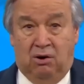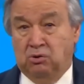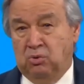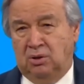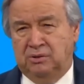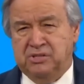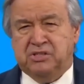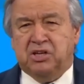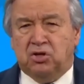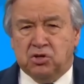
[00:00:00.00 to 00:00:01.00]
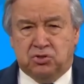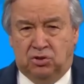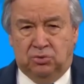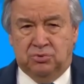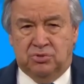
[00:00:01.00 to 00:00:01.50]
Our world is at a
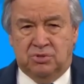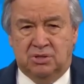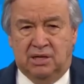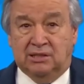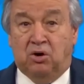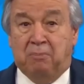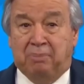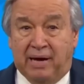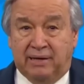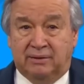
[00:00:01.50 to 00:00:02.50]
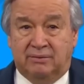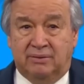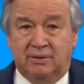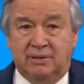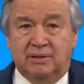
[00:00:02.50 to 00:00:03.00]
crossroads and our
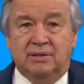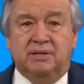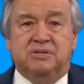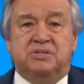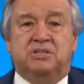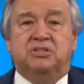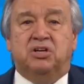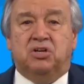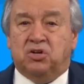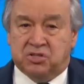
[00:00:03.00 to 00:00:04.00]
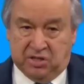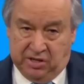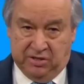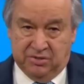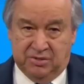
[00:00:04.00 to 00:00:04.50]
planet is in the
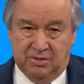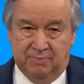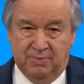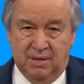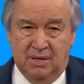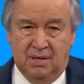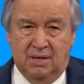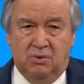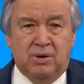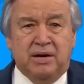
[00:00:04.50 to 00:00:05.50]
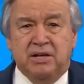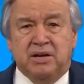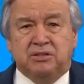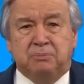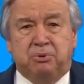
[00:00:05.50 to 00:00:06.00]
crosshairs. We are
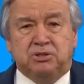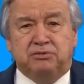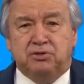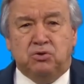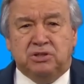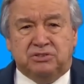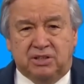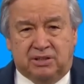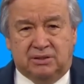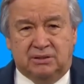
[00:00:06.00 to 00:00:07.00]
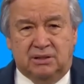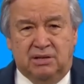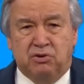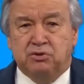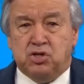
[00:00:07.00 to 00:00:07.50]
nearing the point of no return,
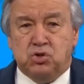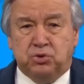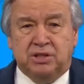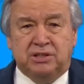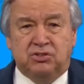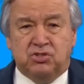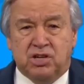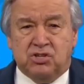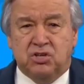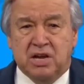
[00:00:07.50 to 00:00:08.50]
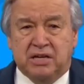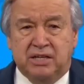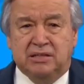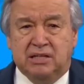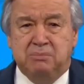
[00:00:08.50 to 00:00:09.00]
of overshooting the internationally
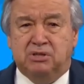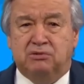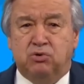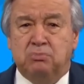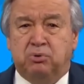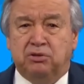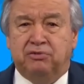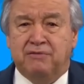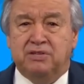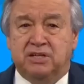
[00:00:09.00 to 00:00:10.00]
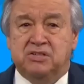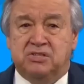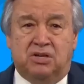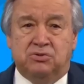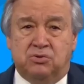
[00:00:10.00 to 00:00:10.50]
agreed limit of 1.5
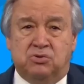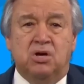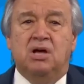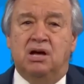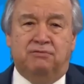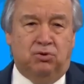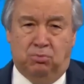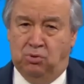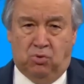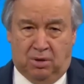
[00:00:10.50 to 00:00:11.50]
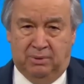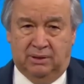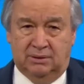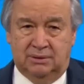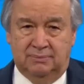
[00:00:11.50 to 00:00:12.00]
degrees Celsius of global
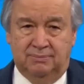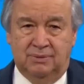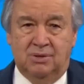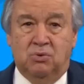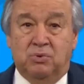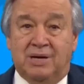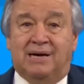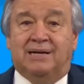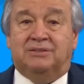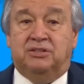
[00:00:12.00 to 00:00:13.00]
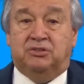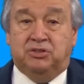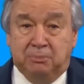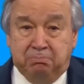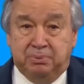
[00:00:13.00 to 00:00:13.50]
warming. We are at the
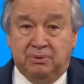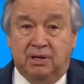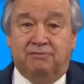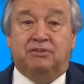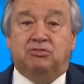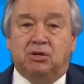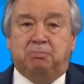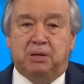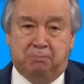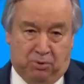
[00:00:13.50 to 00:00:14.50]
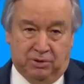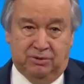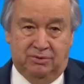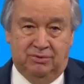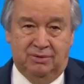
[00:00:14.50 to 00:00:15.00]
tip of a tipping
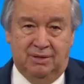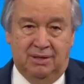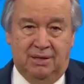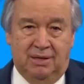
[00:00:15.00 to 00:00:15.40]
point.